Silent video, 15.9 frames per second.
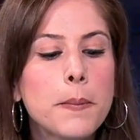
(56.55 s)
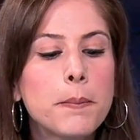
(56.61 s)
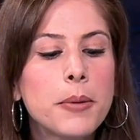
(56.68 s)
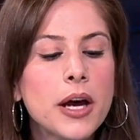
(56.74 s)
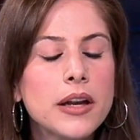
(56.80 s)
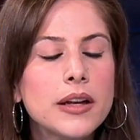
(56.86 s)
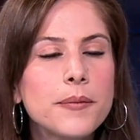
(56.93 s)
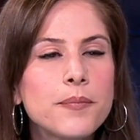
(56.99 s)

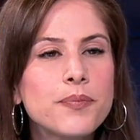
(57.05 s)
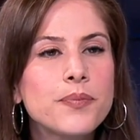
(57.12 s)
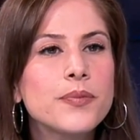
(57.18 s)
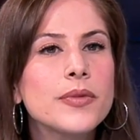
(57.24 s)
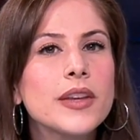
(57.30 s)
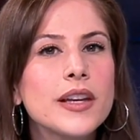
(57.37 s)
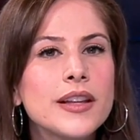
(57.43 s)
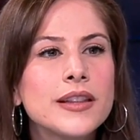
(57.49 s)
But
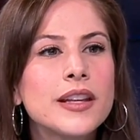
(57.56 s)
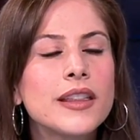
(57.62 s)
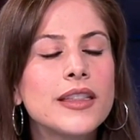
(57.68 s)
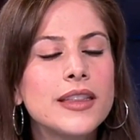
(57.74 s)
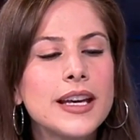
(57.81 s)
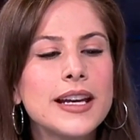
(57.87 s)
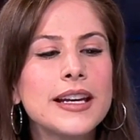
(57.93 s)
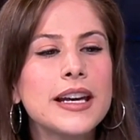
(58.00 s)
the
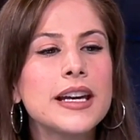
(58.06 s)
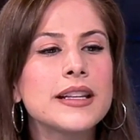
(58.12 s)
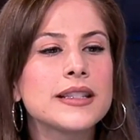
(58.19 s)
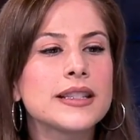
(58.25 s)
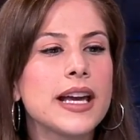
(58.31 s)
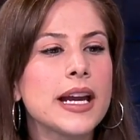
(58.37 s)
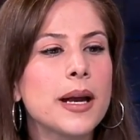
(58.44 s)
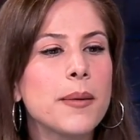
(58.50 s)
thing
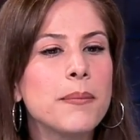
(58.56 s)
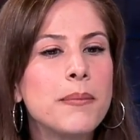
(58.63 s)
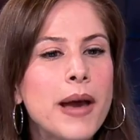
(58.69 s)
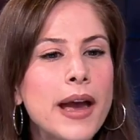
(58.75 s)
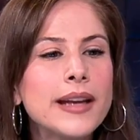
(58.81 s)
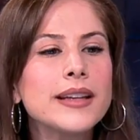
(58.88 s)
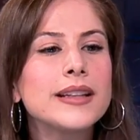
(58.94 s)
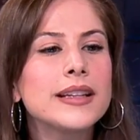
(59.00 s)
is, like,
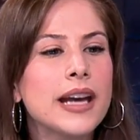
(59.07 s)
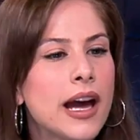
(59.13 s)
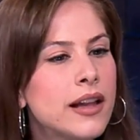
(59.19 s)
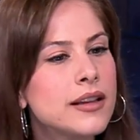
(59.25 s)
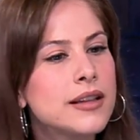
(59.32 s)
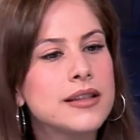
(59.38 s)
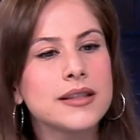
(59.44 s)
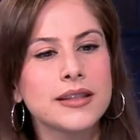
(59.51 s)
Megyn
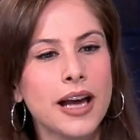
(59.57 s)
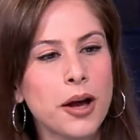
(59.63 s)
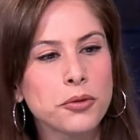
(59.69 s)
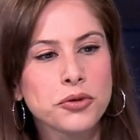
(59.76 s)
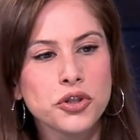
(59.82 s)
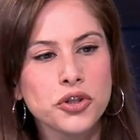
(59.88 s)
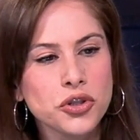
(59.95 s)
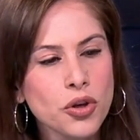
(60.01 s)
Kelly
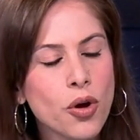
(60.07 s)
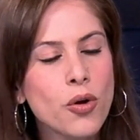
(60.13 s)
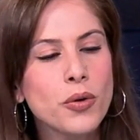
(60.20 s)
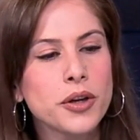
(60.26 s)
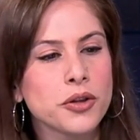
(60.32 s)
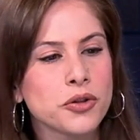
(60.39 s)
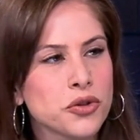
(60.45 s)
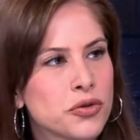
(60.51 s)
sounds
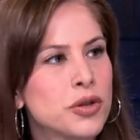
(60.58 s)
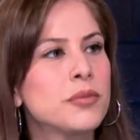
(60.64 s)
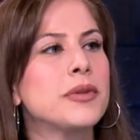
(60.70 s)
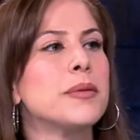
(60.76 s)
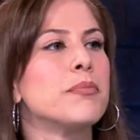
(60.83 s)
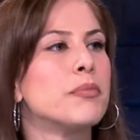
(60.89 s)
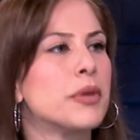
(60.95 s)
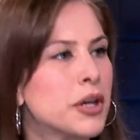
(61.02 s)
so
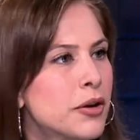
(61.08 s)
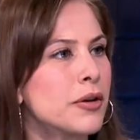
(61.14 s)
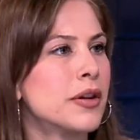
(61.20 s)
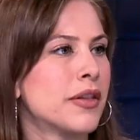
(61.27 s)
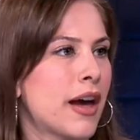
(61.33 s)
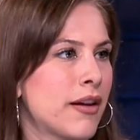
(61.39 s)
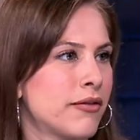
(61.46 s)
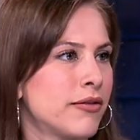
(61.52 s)
extremely bitter
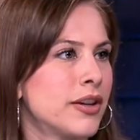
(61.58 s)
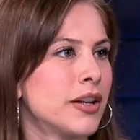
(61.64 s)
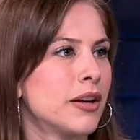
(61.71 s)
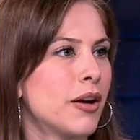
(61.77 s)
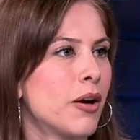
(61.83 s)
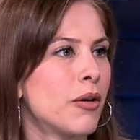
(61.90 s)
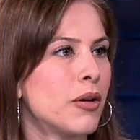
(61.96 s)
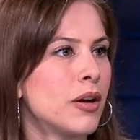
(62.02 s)
in that
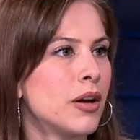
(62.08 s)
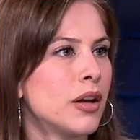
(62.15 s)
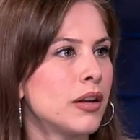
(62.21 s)
video.